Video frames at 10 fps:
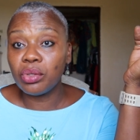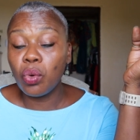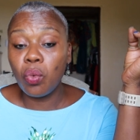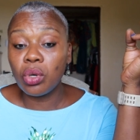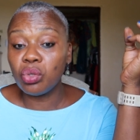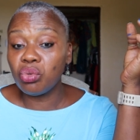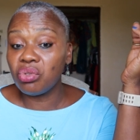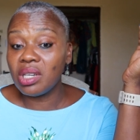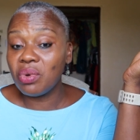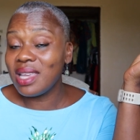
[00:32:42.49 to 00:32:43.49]
So we want to do
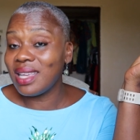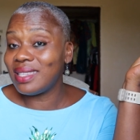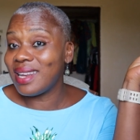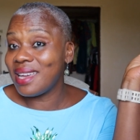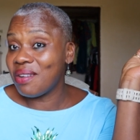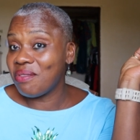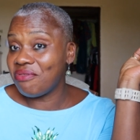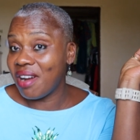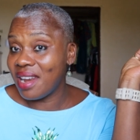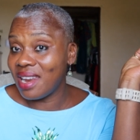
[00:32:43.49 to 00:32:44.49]
something. We can just sit down here on
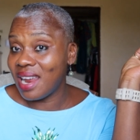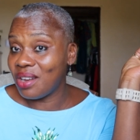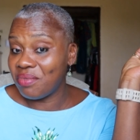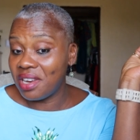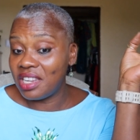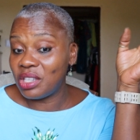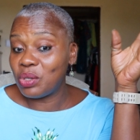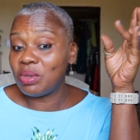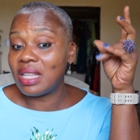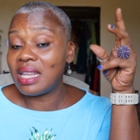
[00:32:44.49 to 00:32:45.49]
Friday and not do anything.
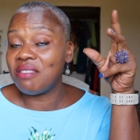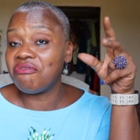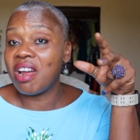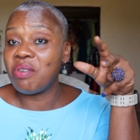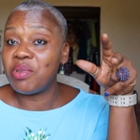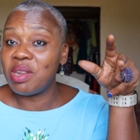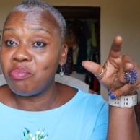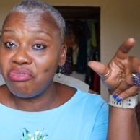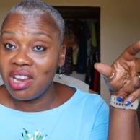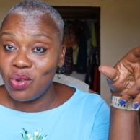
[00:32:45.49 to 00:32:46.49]
So we're starting Friday will be the
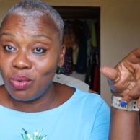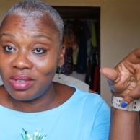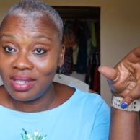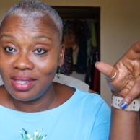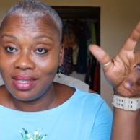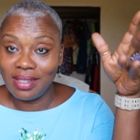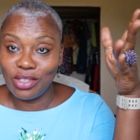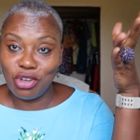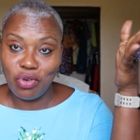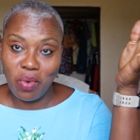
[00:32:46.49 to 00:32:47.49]
prelude.
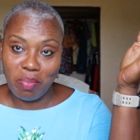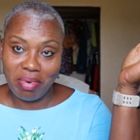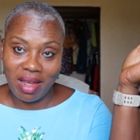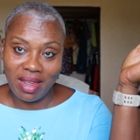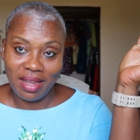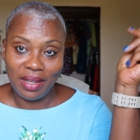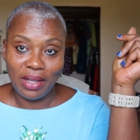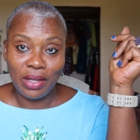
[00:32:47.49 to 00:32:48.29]
So you know we're party.